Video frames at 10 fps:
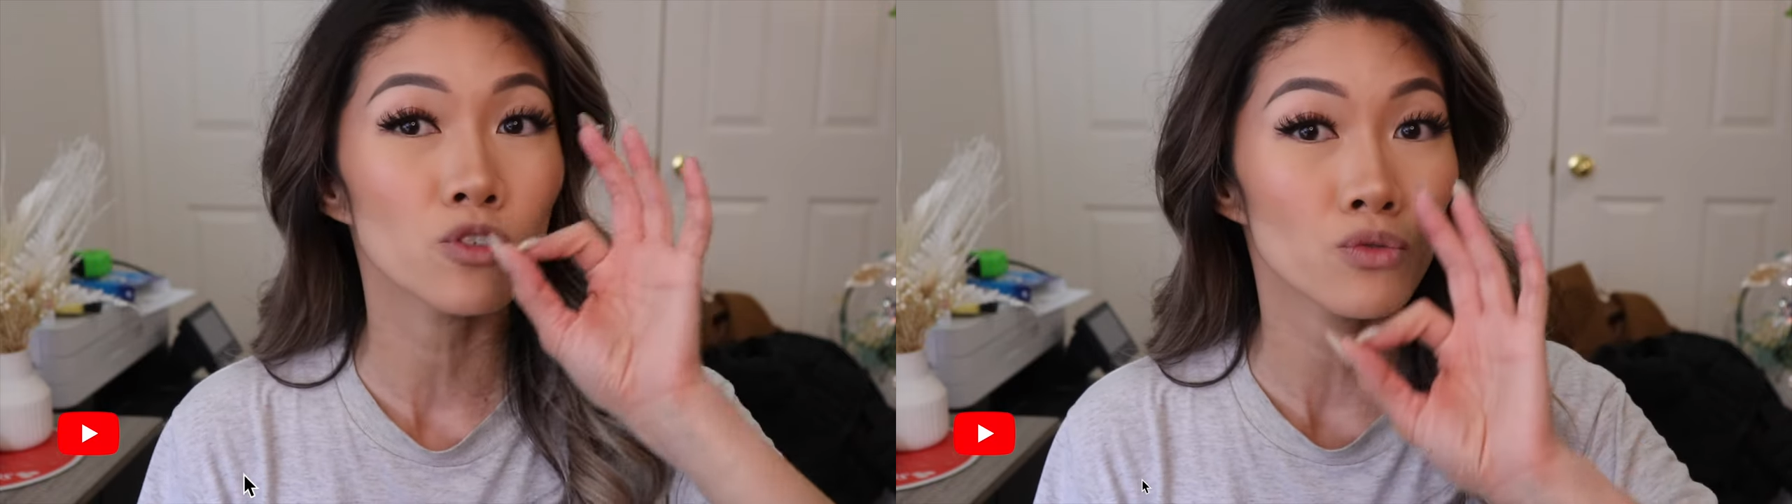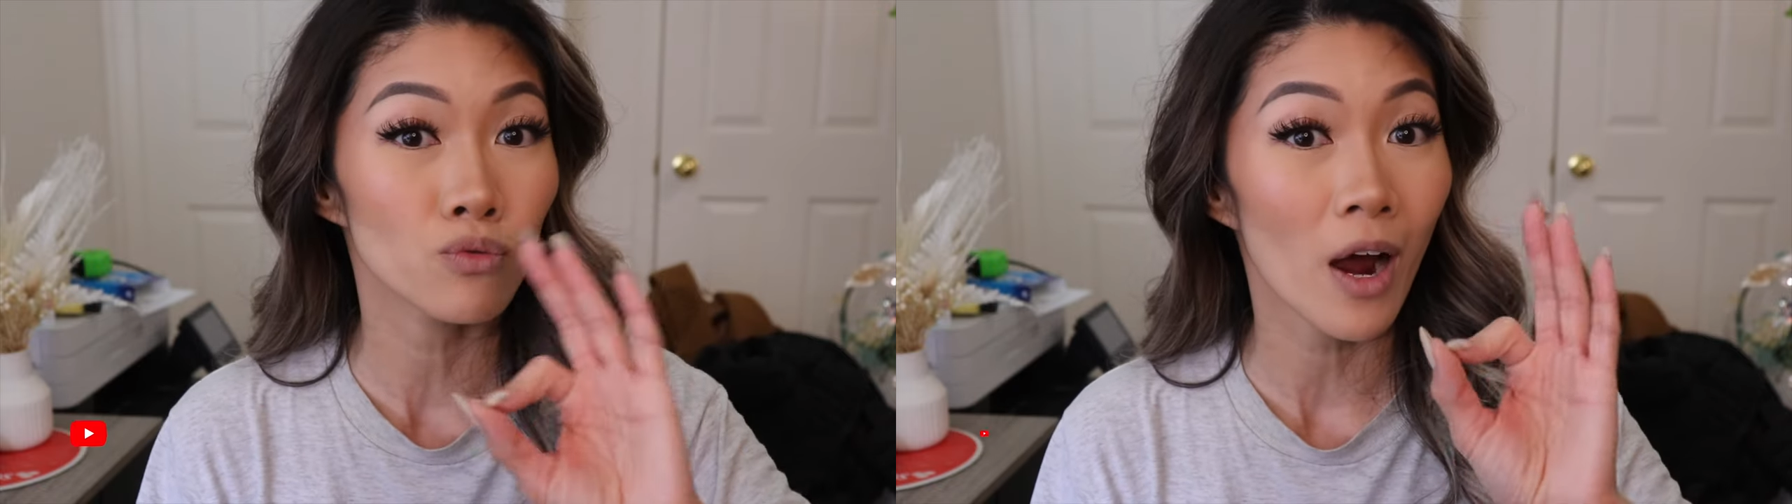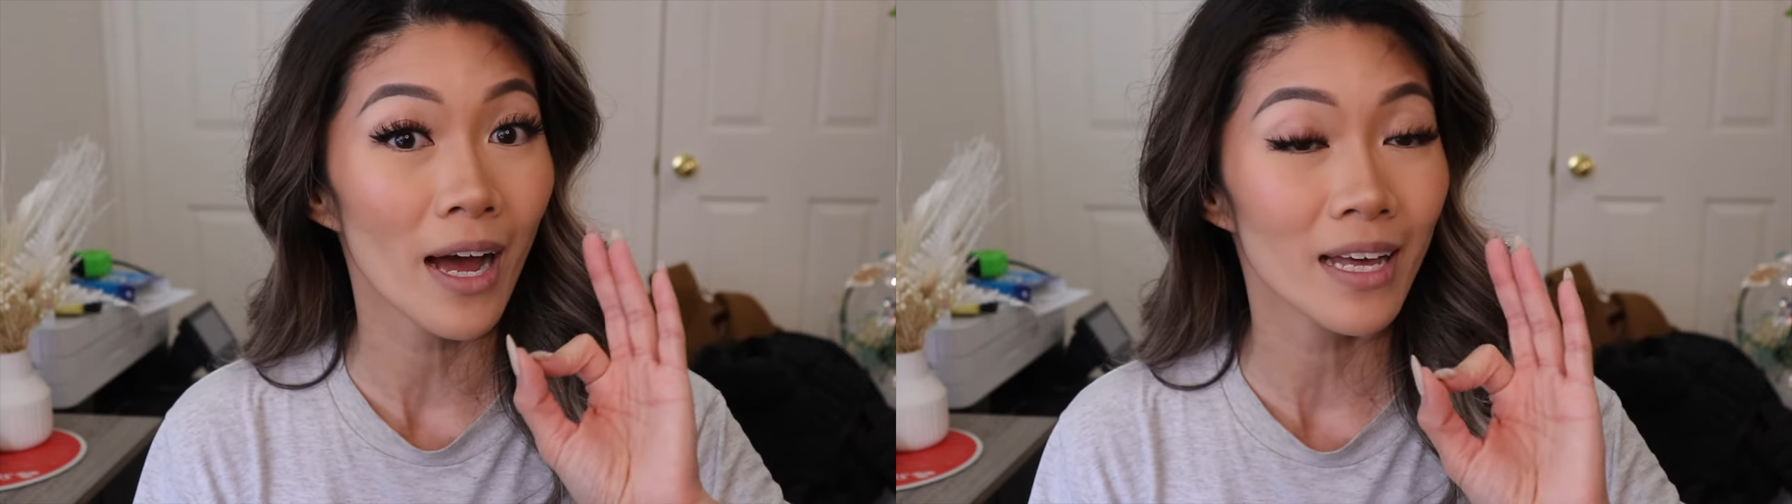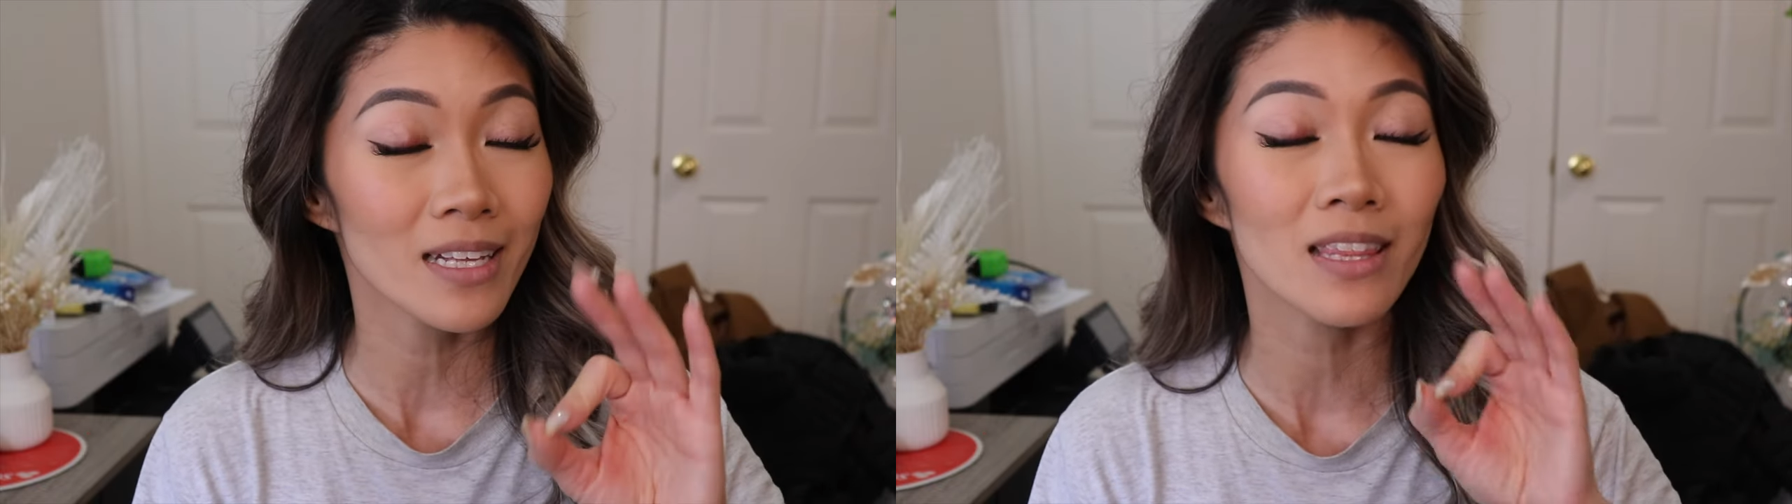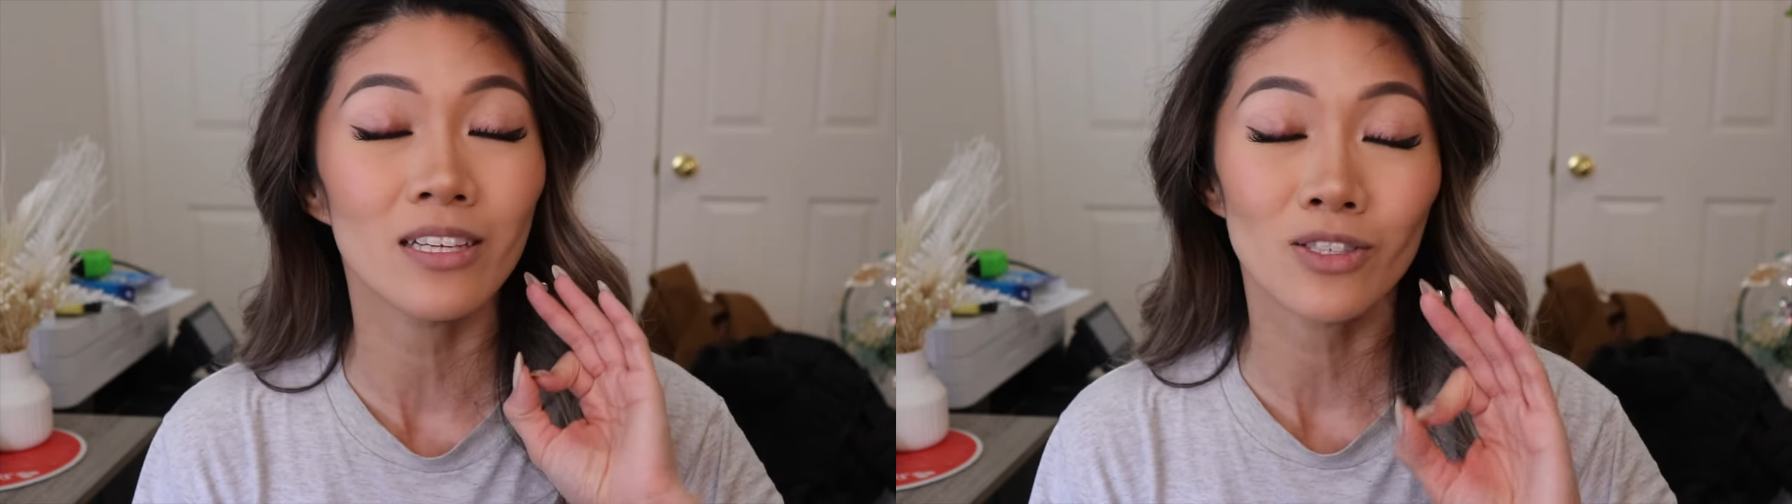
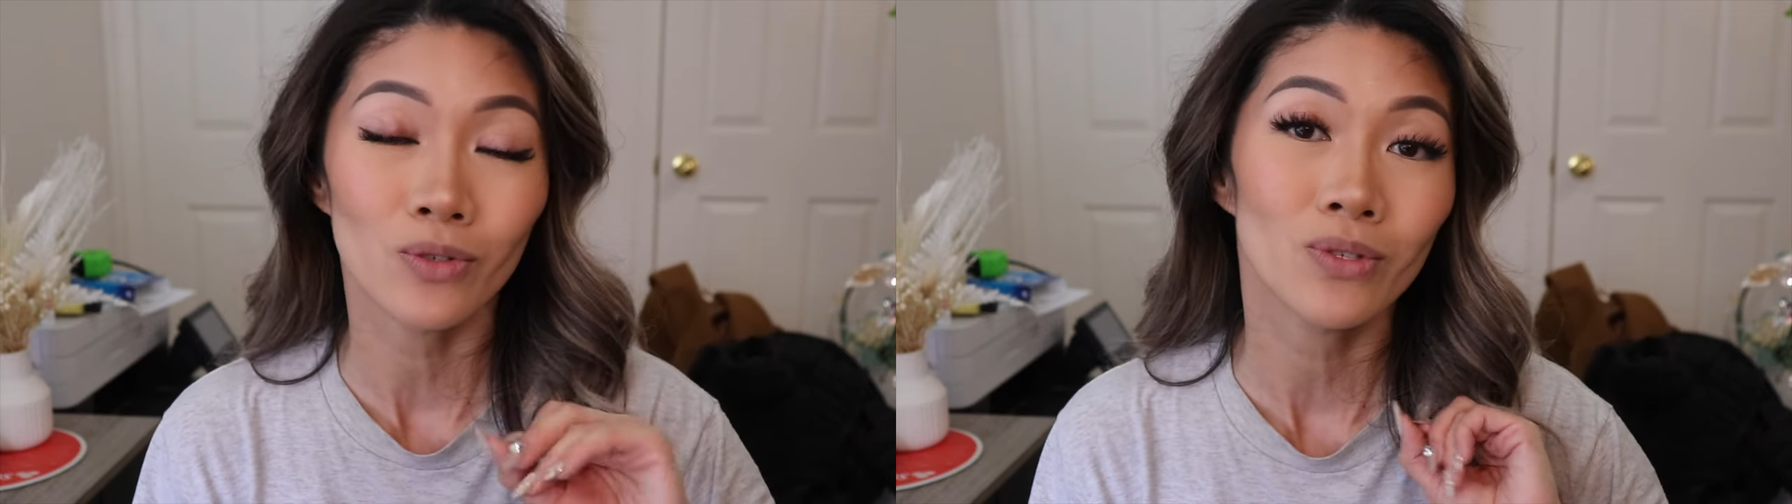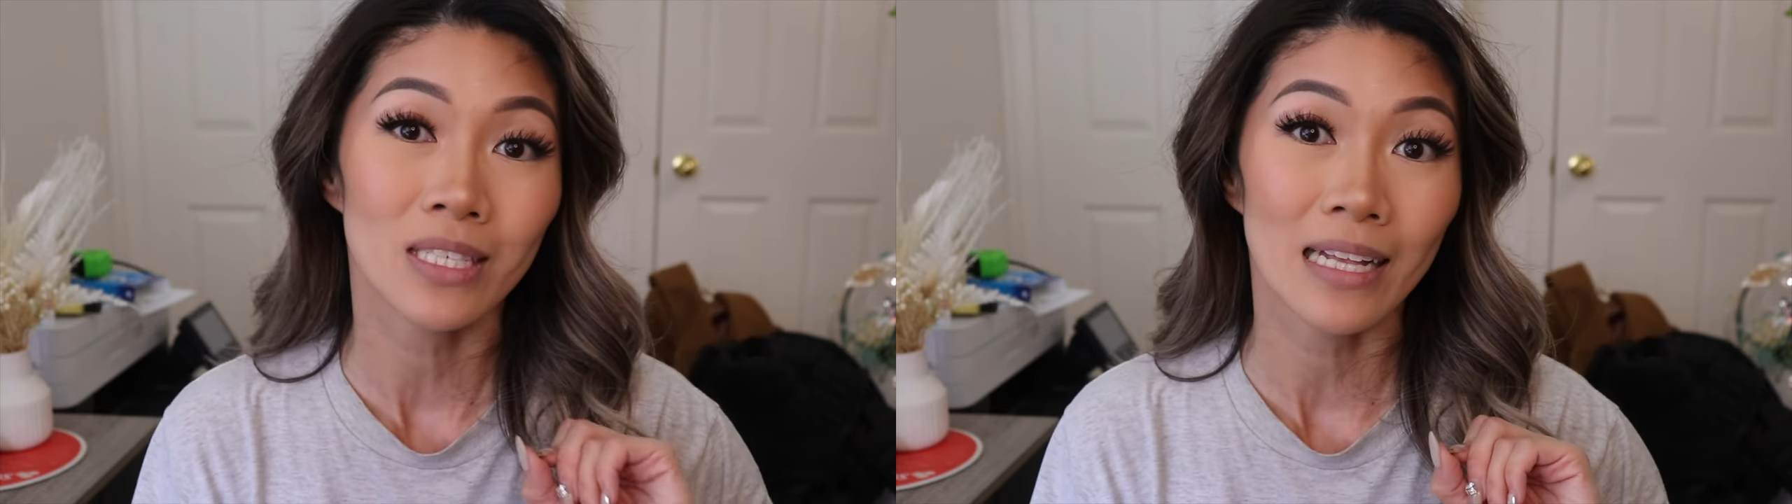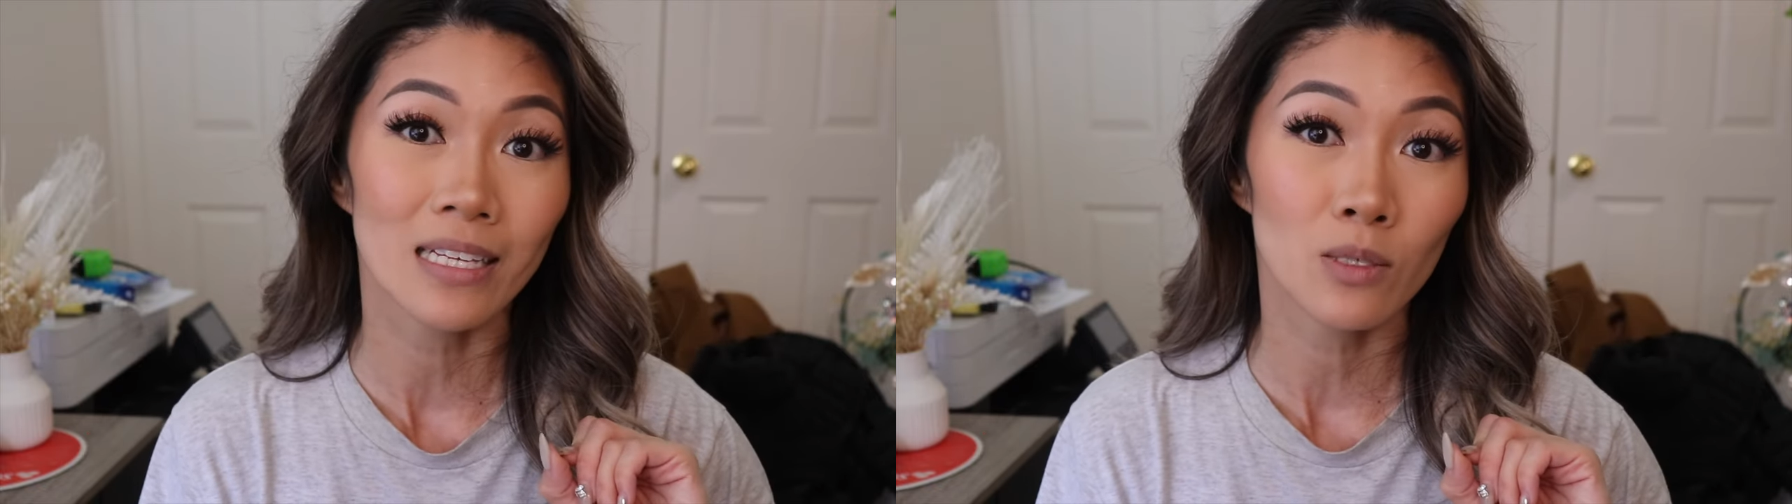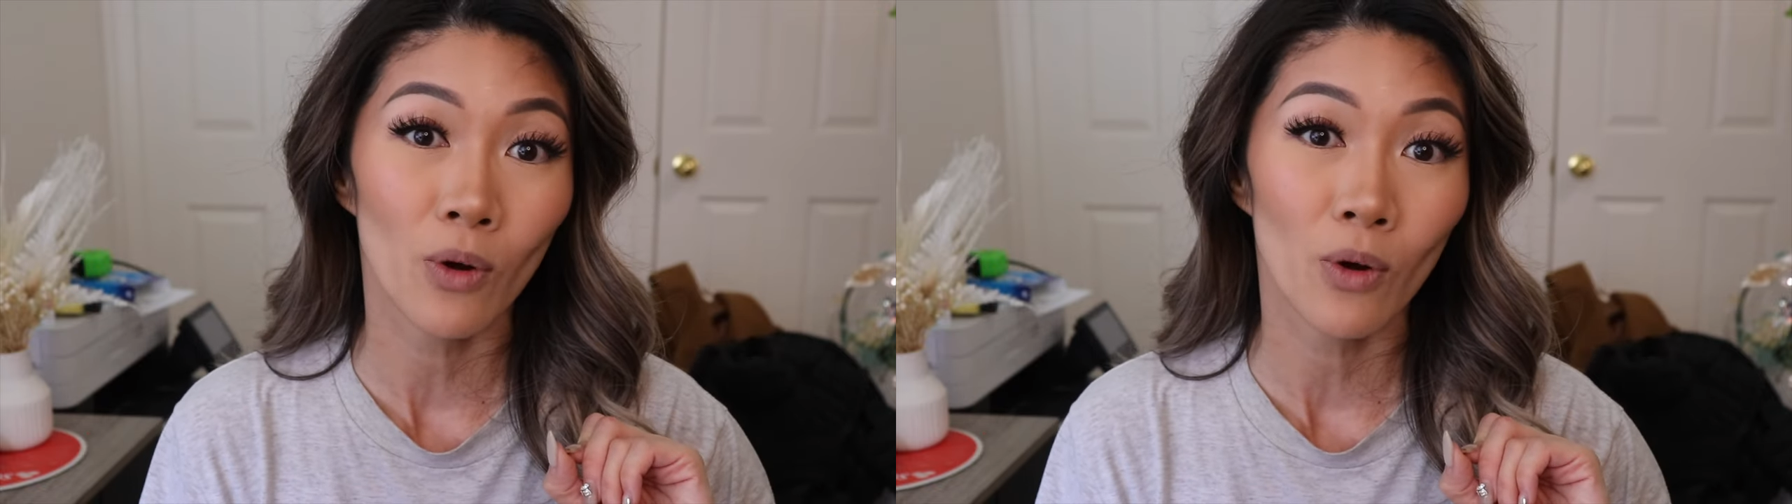tried this new setting